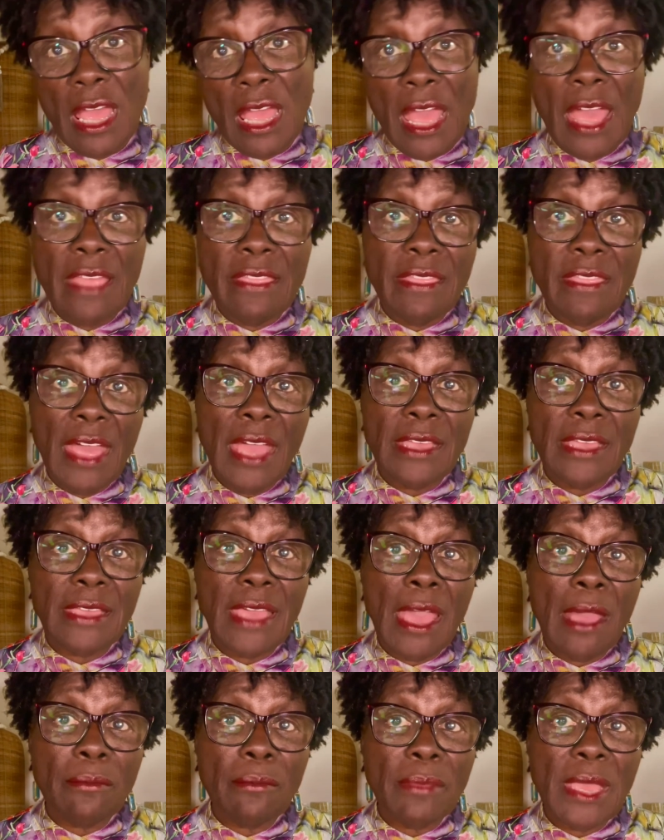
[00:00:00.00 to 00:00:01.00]
And that
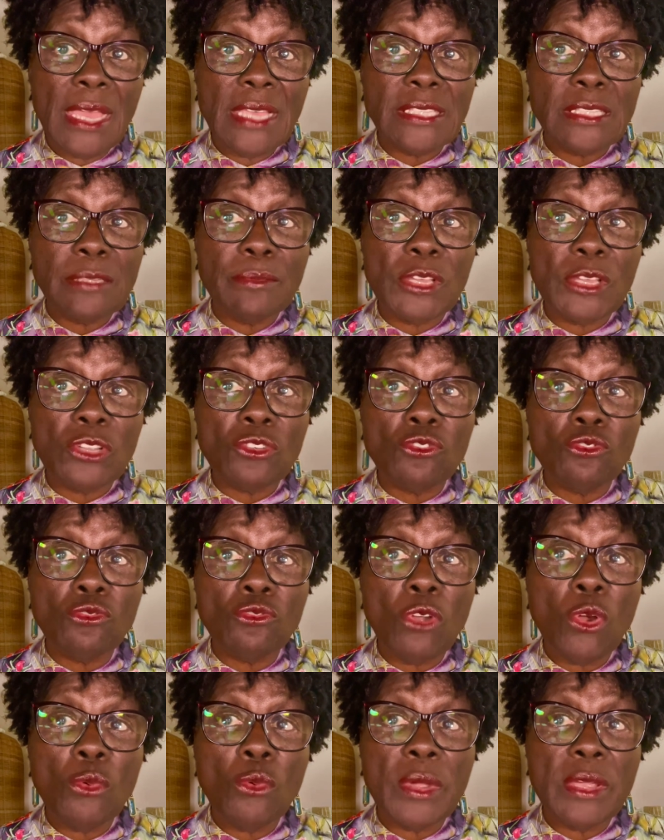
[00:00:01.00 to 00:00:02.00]
gap has been
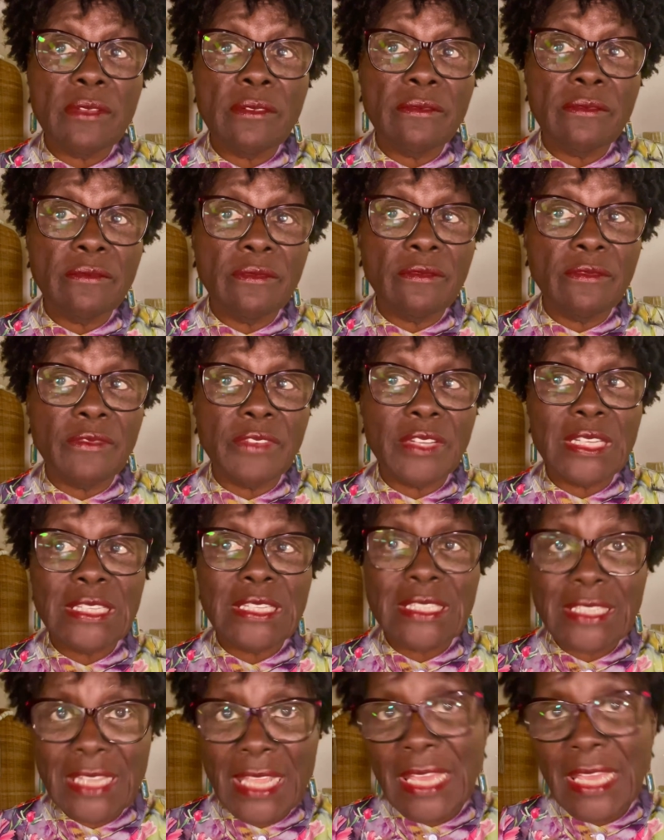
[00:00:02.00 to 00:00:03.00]
growing for
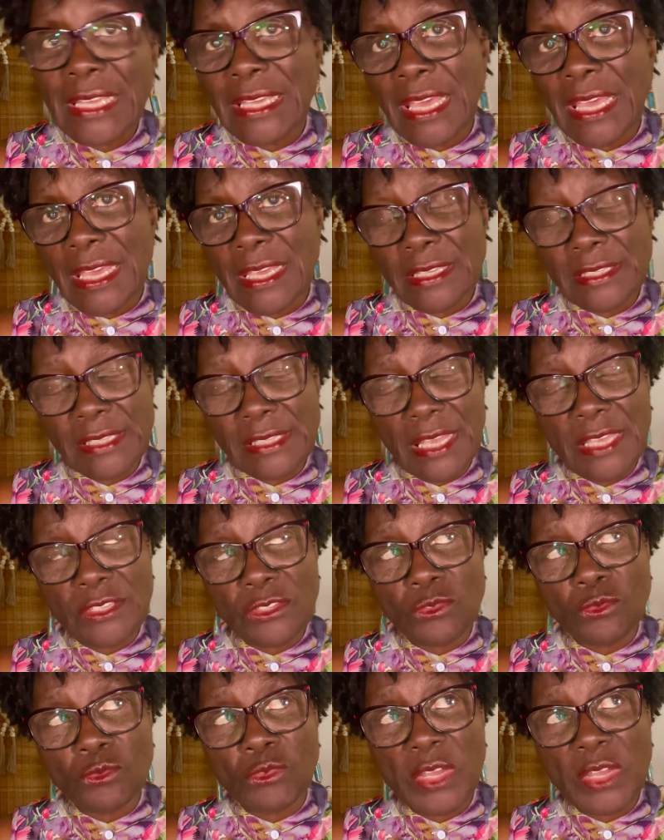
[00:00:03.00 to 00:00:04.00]
decades
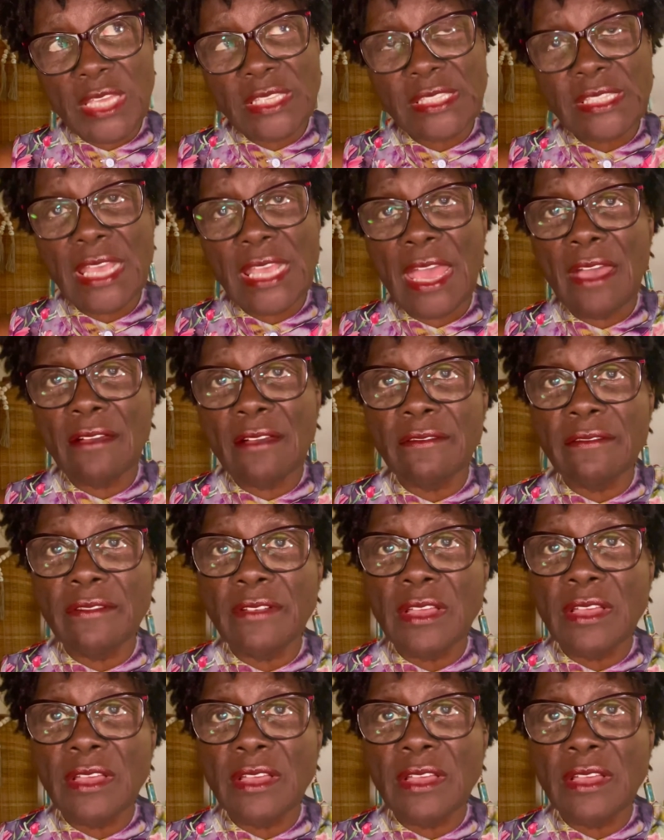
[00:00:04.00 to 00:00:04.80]
as rents have